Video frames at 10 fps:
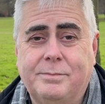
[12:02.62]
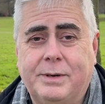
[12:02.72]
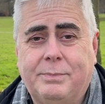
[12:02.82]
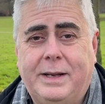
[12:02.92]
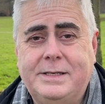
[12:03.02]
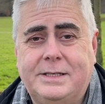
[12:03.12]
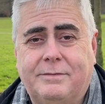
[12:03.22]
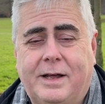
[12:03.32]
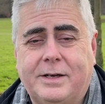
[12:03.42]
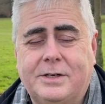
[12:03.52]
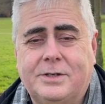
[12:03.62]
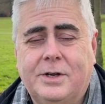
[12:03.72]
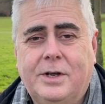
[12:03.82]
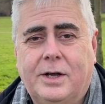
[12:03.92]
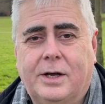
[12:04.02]
bring plenty of luggage
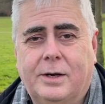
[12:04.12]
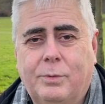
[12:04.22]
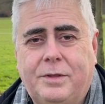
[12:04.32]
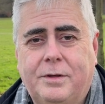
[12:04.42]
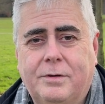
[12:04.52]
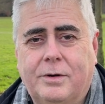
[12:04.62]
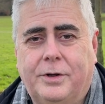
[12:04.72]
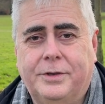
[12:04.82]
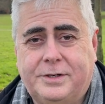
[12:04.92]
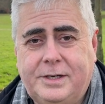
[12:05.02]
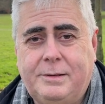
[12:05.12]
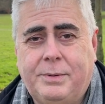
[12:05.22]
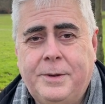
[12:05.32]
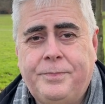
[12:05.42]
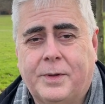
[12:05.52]
with you on the ship,
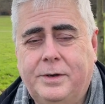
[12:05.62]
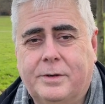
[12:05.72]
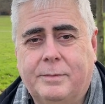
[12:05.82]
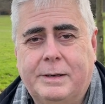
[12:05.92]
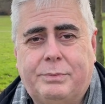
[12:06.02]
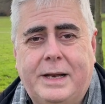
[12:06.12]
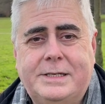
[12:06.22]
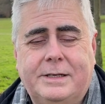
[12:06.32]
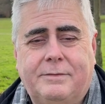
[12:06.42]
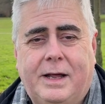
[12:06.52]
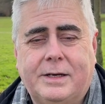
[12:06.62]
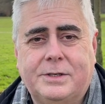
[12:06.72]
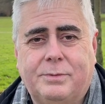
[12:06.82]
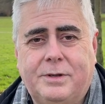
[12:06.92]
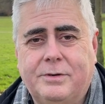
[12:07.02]
and you can bring plenty of
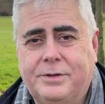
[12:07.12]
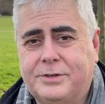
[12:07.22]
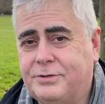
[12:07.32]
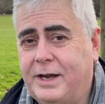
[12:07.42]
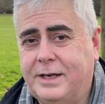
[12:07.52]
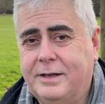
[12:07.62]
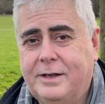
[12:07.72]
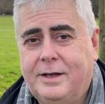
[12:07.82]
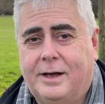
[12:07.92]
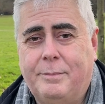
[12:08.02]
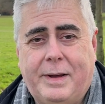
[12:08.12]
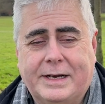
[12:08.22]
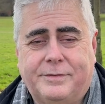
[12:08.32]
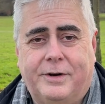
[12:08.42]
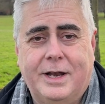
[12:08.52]
luggage with you on the train. I
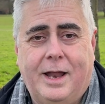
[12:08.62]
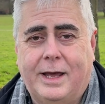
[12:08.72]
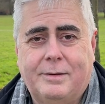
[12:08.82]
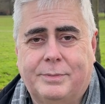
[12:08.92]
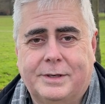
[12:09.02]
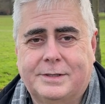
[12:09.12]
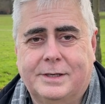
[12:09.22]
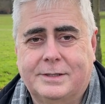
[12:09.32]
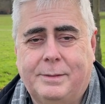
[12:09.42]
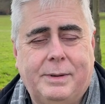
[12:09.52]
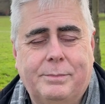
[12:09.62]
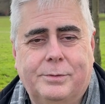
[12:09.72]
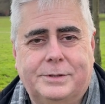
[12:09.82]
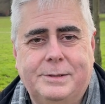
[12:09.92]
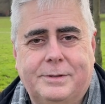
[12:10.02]
packed very light, but some
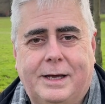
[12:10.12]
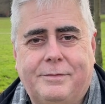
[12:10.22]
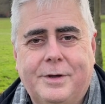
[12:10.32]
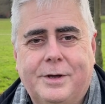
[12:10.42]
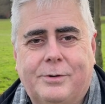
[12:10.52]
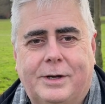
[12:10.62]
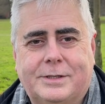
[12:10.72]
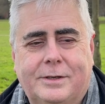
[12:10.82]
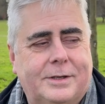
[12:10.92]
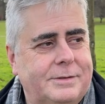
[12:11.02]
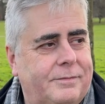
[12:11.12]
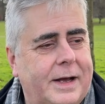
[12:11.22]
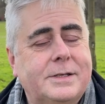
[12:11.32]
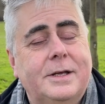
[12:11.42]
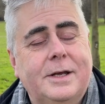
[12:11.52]
people seem to have quite a lot. In
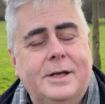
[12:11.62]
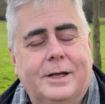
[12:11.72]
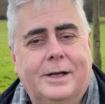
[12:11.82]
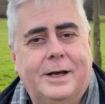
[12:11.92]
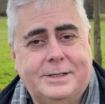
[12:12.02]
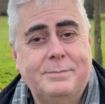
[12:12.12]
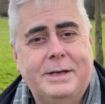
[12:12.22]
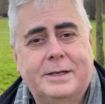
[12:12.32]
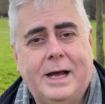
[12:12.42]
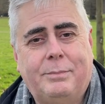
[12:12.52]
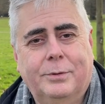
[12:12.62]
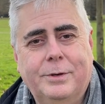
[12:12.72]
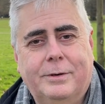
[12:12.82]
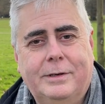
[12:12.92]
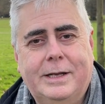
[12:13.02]
fact, I did meet a couple
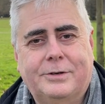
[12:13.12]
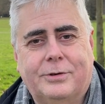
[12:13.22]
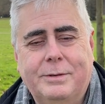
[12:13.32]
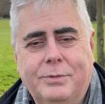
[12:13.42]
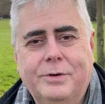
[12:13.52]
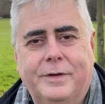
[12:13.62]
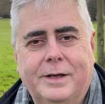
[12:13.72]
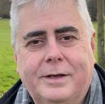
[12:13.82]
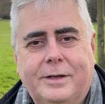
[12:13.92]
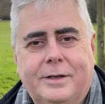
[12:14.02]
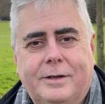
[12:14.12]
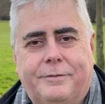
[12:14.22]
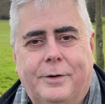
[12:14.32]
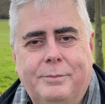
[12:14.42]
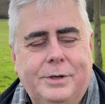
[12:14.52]
who are literally moving
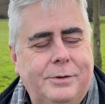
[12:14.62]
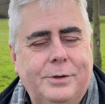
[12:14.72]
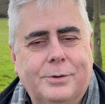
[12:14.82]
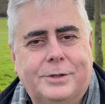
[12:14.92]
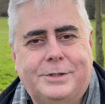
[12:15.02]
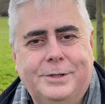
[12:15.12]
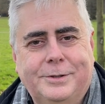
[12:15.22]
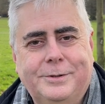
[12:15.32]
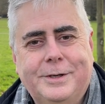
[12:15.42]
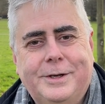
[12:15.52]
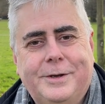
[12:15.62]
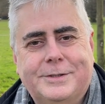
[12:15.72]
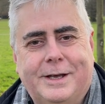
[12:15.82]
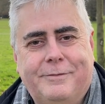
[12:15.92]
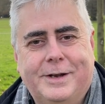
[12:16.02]
from New York to
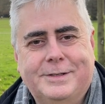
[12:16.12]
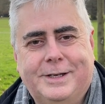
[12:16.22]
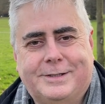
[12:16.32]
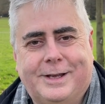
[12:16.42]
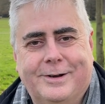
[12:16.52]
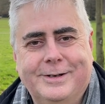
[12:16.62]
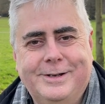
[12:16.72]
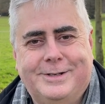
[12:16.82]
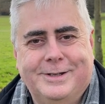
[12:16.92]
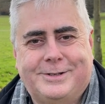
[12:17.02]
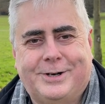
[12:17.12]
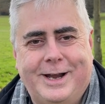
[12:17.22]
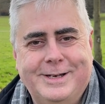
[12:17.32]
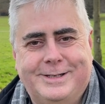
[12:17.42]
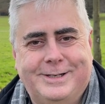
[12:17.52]
San Francisco and using the
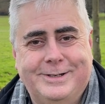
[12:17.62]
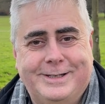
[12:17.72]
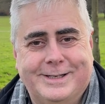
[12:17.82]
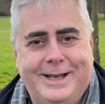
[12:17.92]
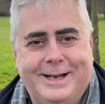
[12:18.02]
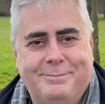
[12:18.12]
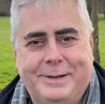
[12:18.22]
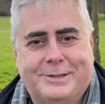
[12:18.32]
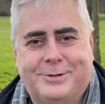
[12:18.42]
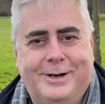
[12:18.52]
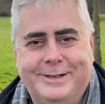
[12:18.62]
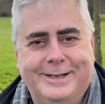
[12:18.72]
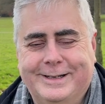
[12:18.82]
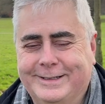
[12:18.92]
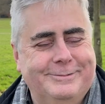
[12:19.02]
train to do it, and they had a big trunk,
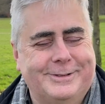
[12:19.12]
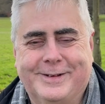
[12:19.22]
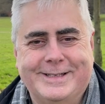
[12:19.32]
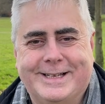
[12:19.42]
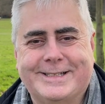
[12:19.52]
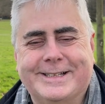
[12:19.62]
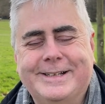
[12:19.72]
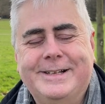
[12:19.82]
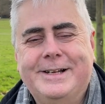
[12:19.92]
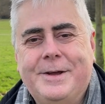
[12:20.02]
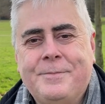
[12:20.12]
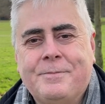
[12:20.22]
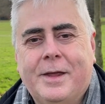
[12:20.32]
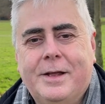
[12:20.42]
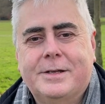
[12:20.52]
and it was fantastic.
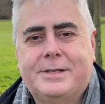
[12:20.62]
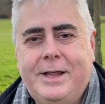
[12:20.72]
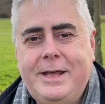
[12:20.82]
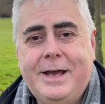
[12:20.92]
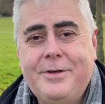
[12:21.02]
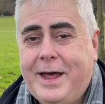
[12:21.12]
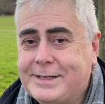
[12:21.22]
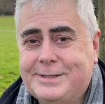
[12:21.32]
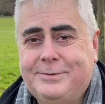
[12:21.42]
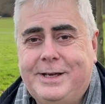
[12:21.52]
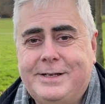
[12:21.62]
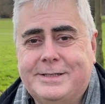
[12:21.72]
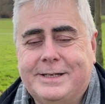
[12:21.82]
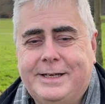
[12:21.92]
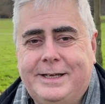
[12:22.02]
So there you go, that's the way I
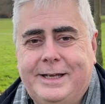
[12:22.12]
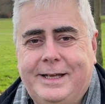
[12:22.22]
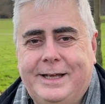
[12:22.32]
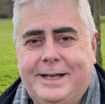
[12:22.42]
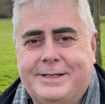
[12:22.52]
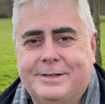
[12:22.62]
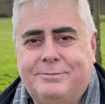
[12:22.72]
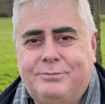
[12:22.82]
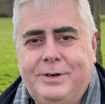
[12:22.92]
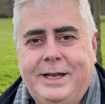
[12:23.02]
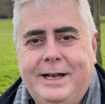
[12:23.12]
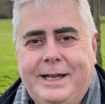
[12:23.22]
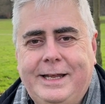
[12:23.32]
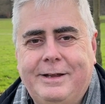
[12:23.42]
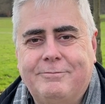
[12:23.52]
did it. It's a
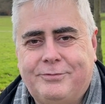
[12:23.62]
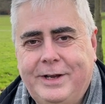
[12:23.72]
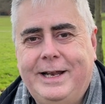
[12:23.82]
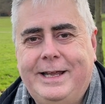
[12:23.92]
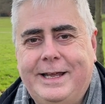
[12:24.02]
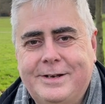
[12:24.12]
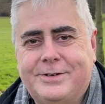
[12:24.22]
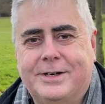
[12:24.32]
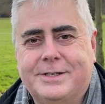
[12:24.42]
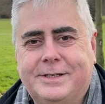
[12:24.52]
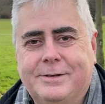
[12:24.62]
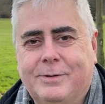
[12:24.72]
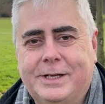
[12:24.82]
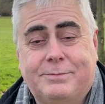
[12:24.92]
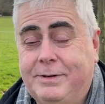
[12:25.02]
really, really interesting,
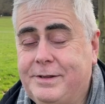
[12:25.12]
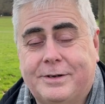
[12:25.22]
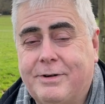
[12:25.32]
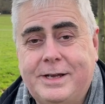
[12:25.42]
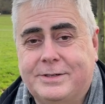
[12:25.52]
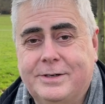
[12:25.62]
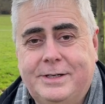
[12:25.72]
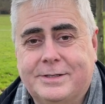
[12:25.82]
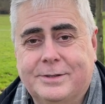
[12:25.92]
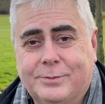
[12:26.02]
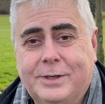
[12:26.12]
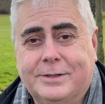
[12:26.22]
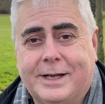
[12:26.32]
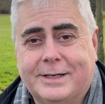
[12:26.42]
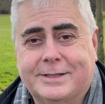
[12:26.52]
it's one of the great journeys of the
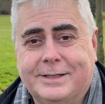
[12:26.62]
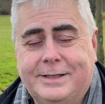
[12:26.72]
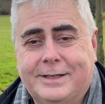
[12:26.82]
world, actually.